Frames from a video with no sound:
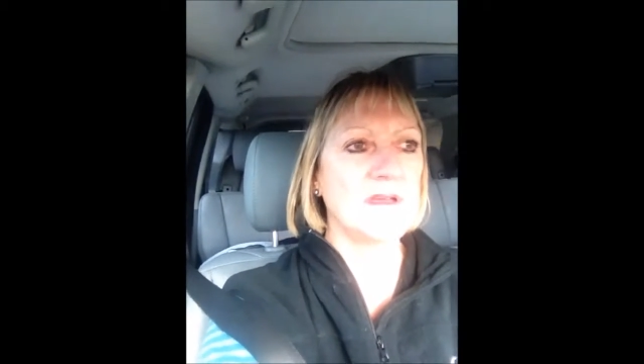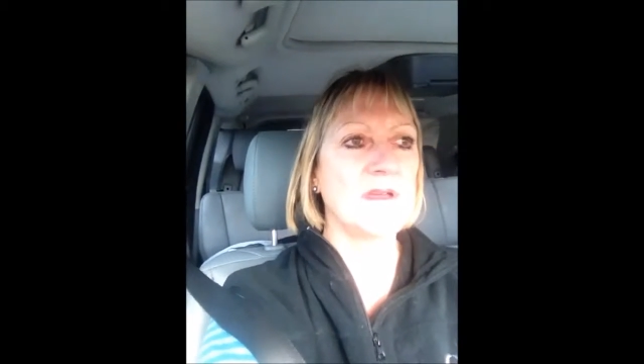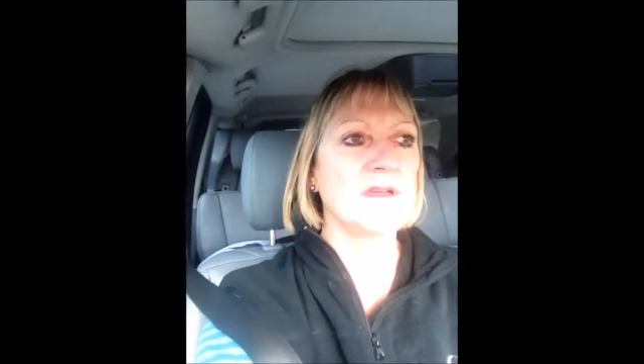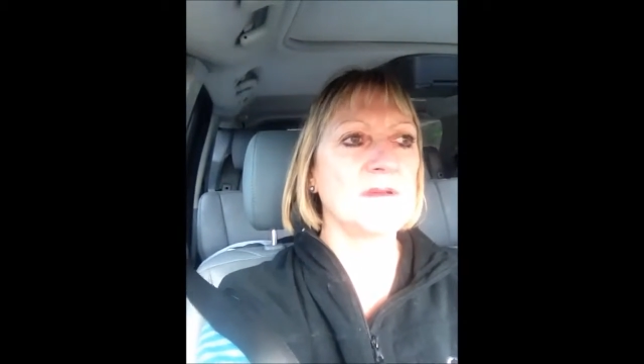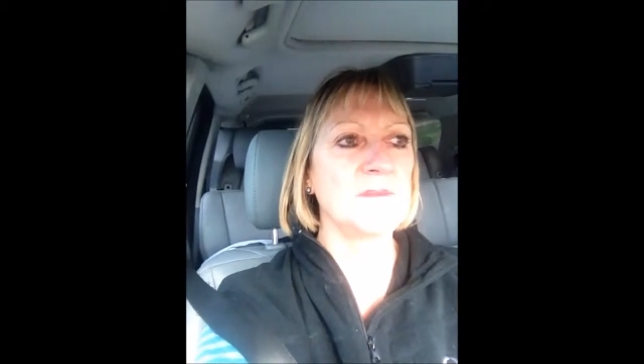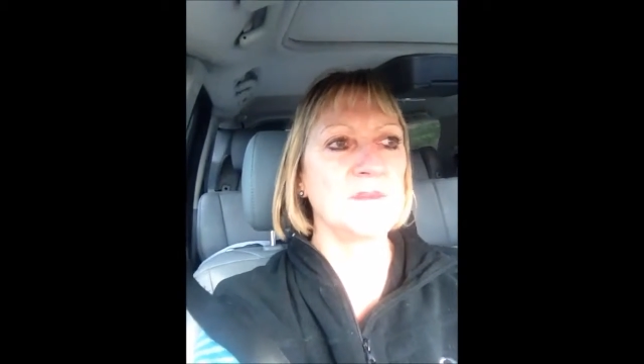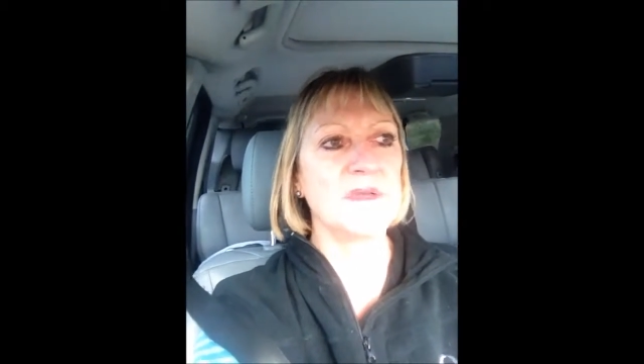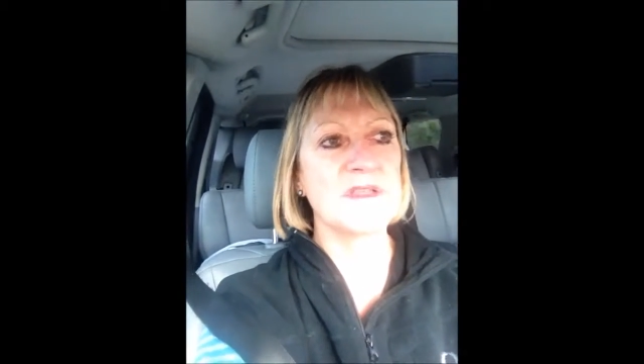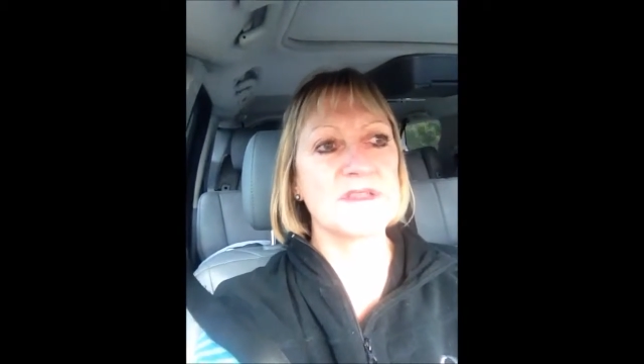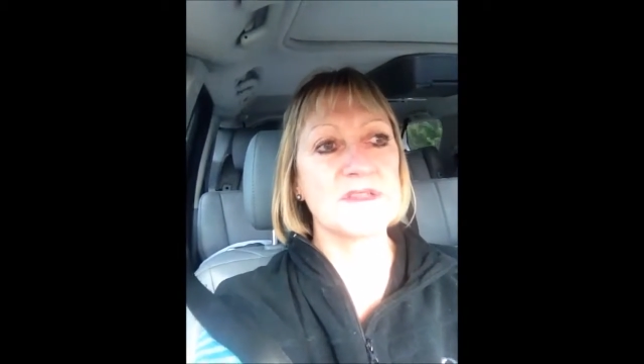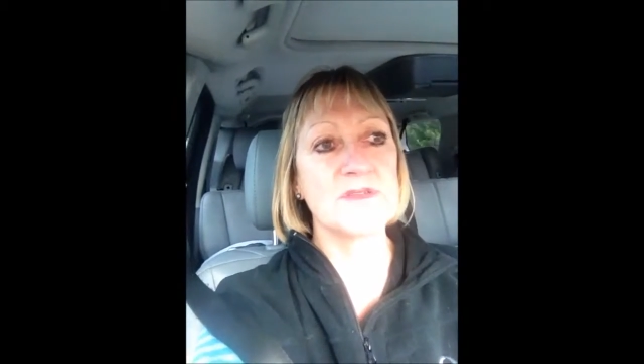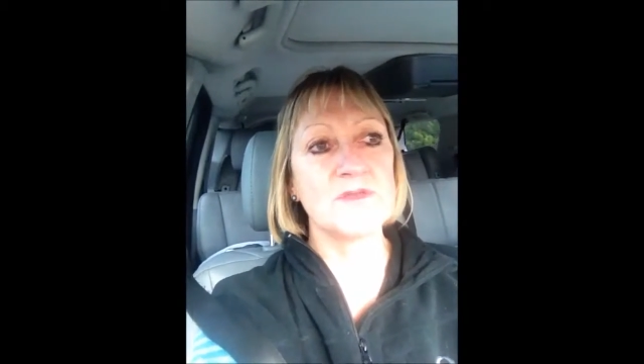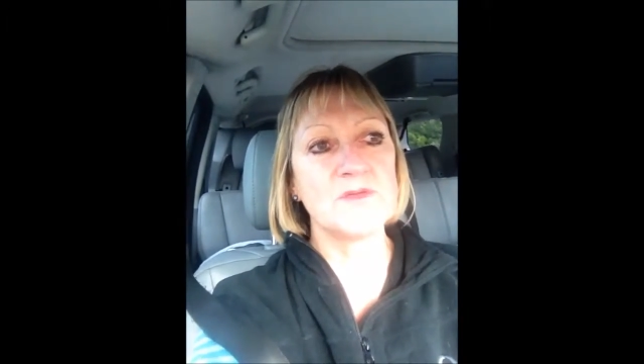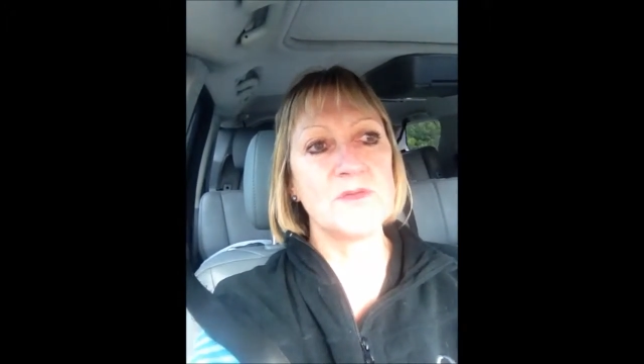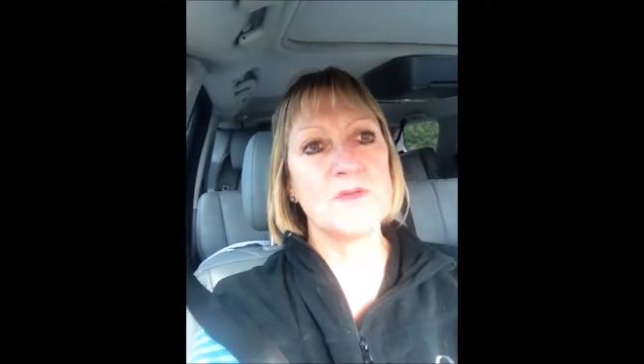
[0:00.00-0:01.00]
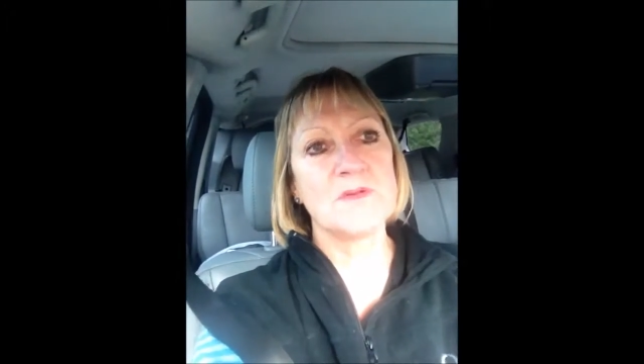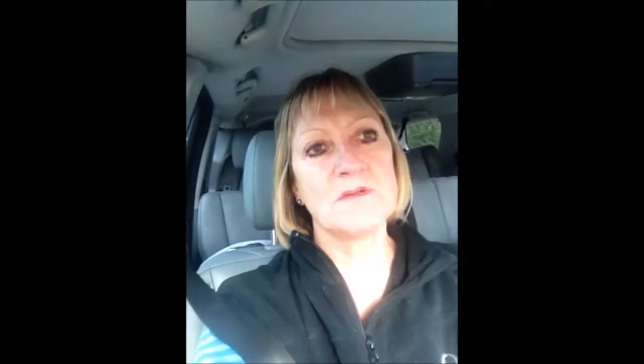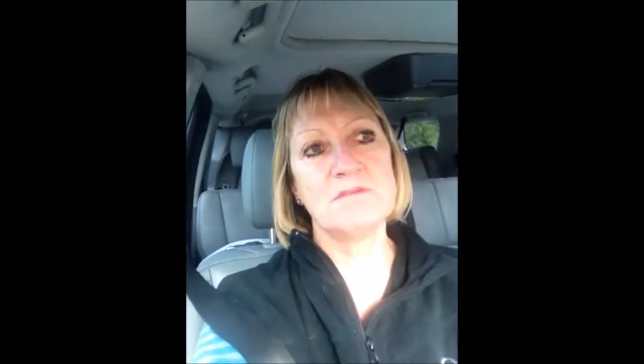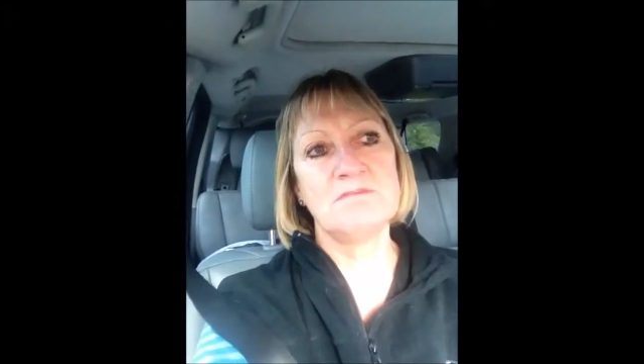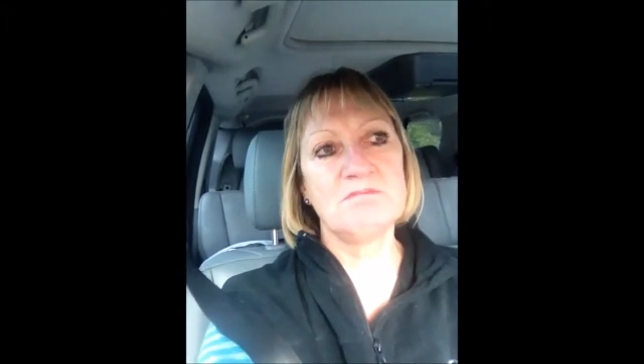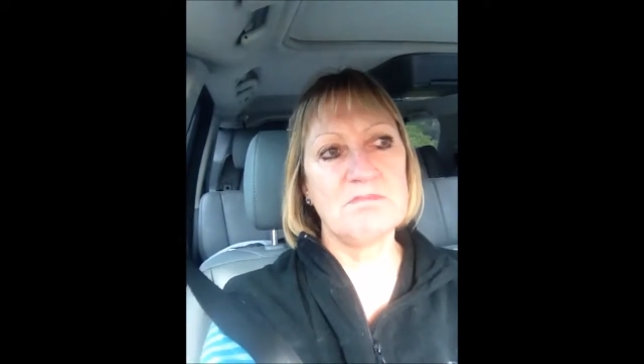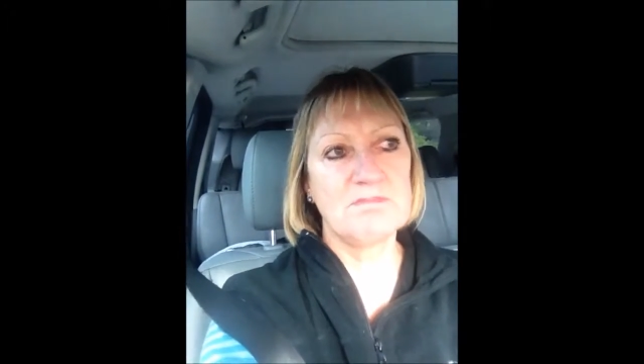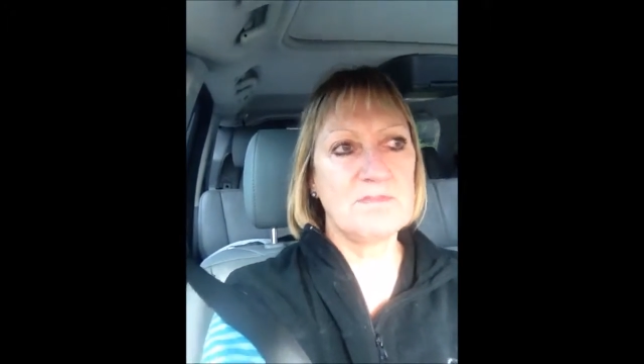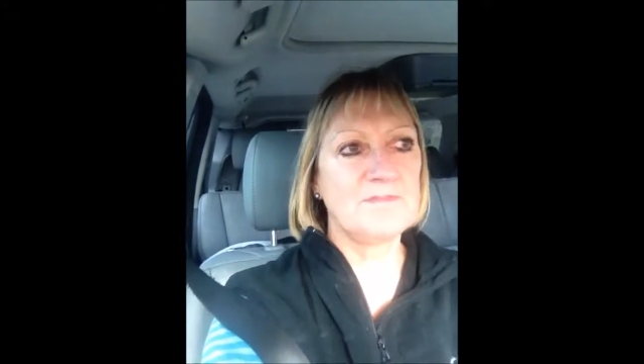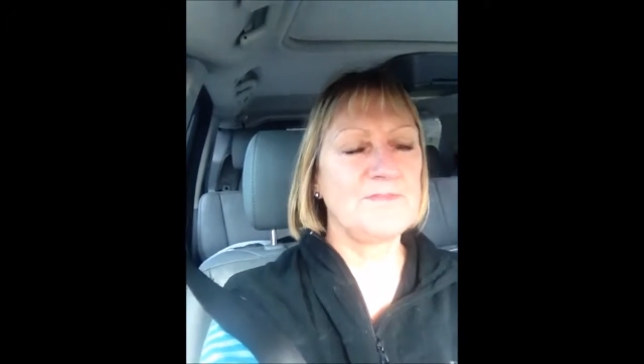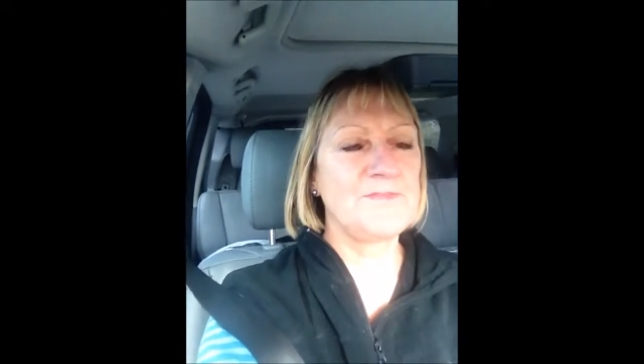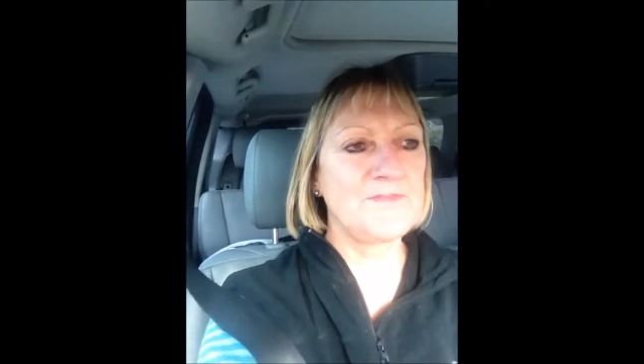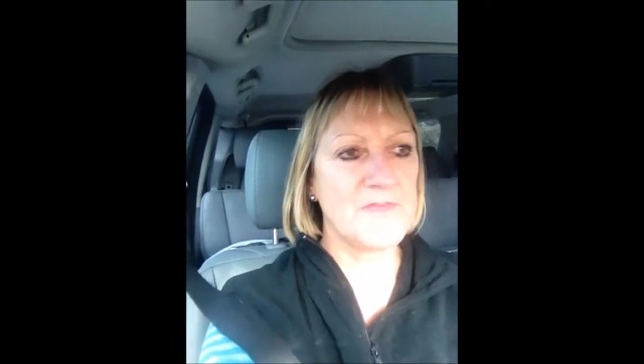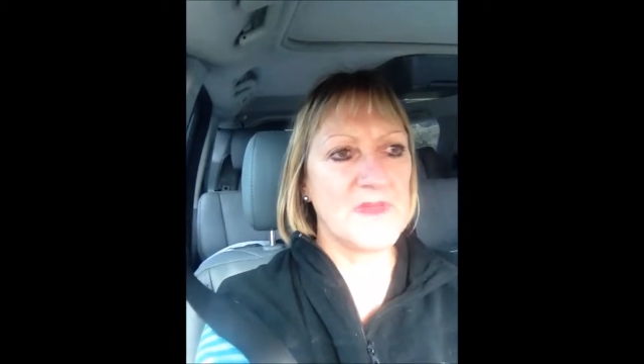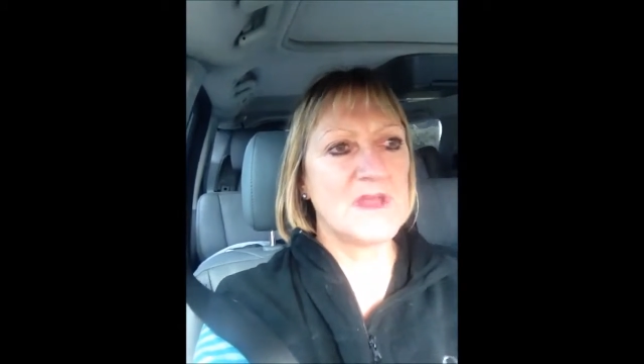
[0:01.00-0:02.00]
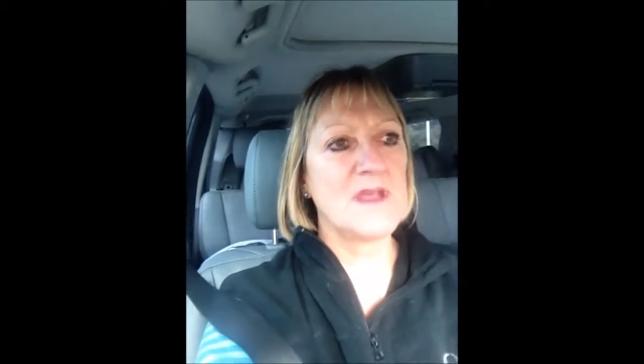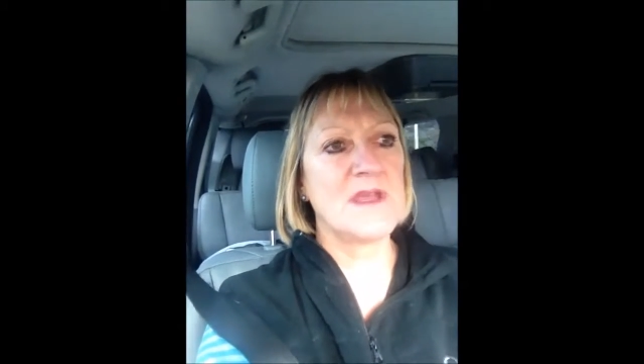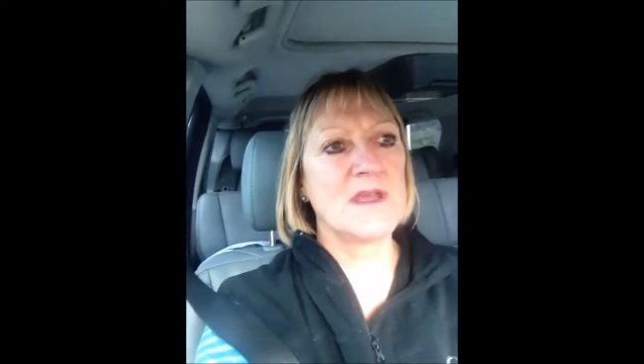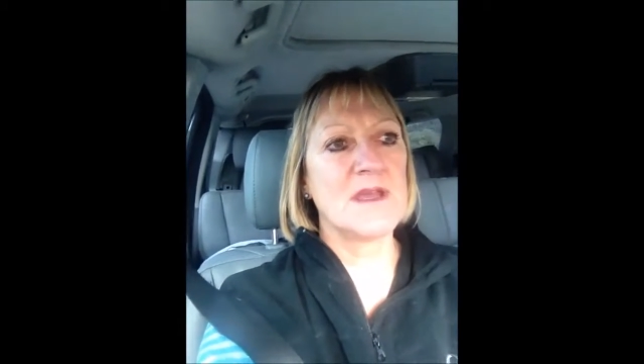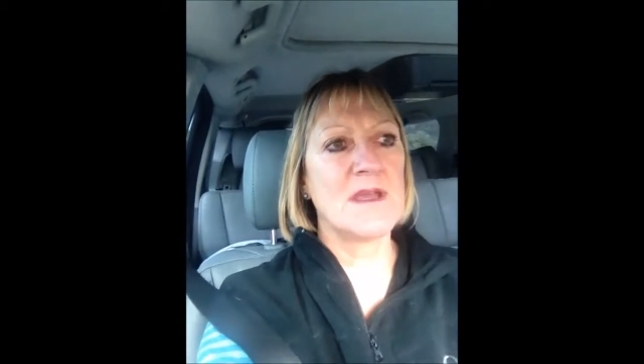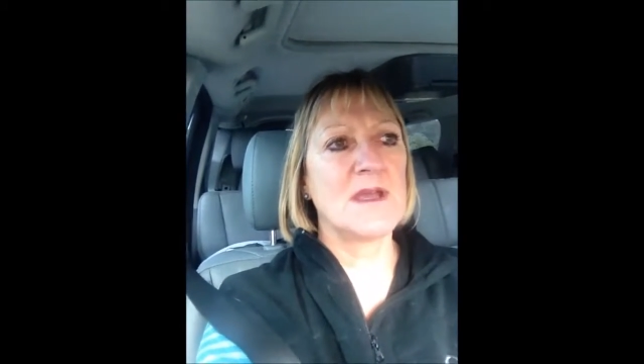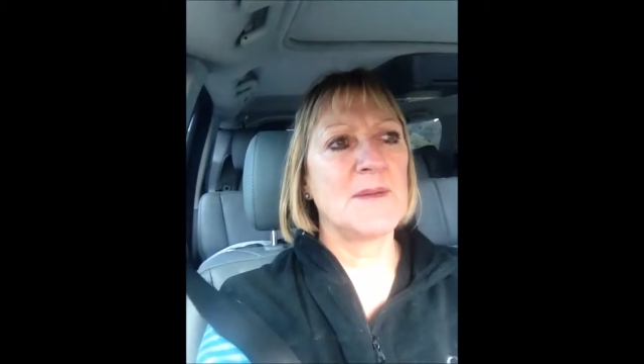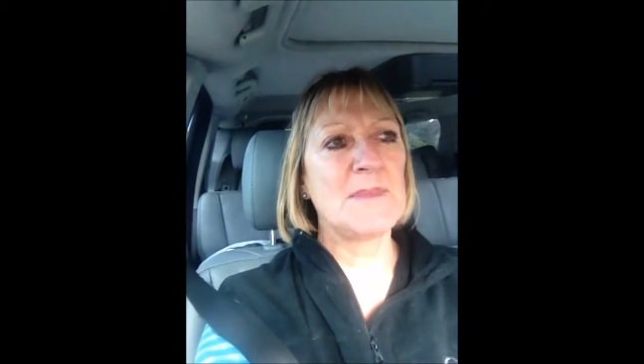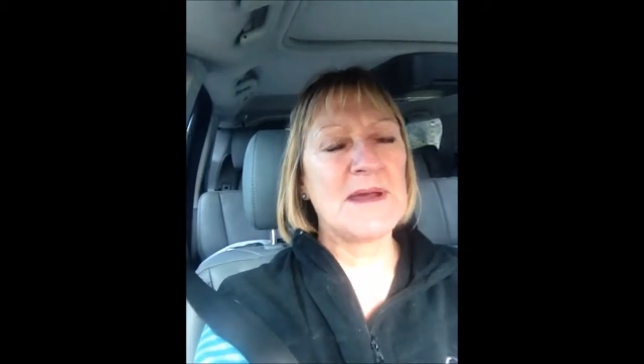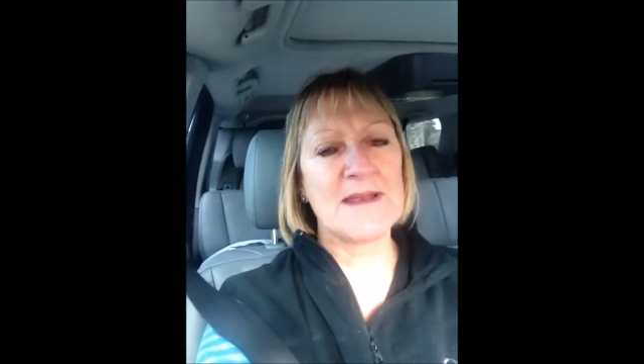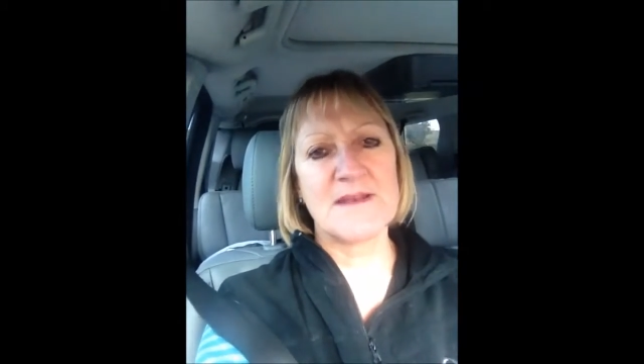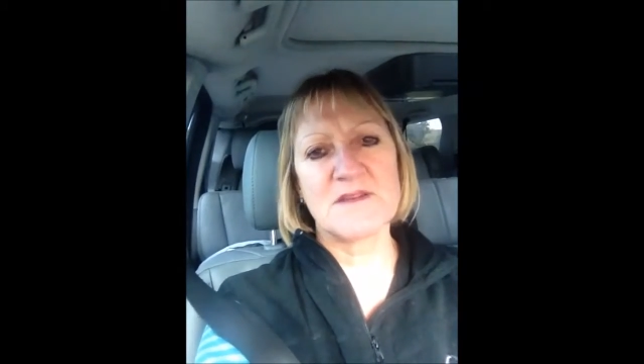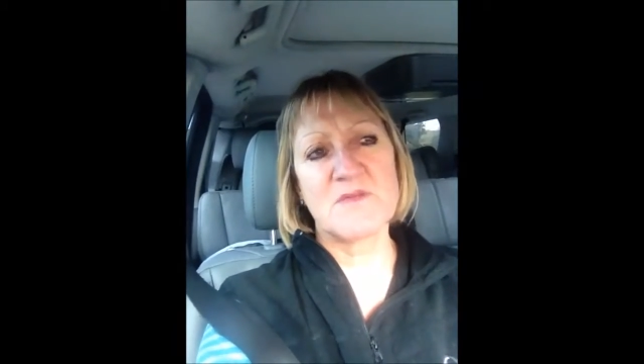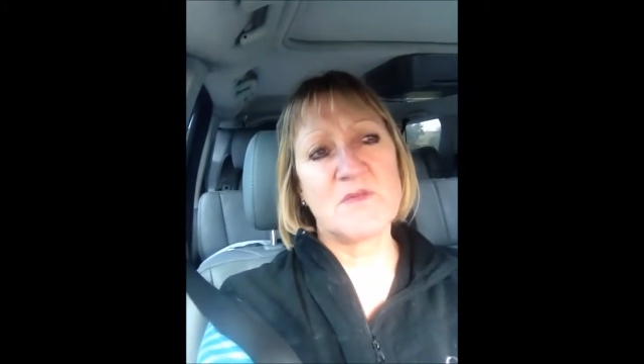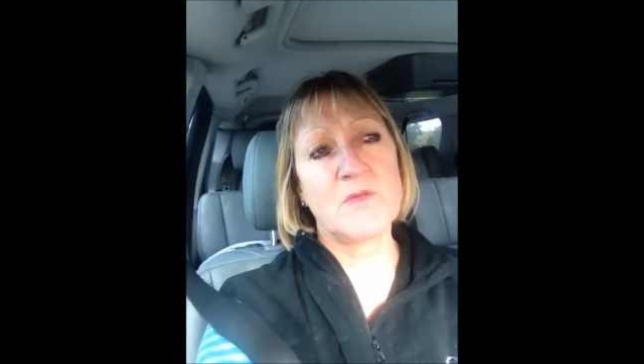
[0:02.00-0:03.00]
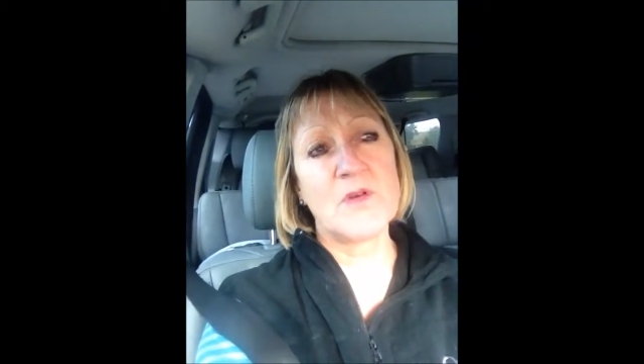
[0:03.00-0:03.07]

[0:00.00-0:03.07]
a school about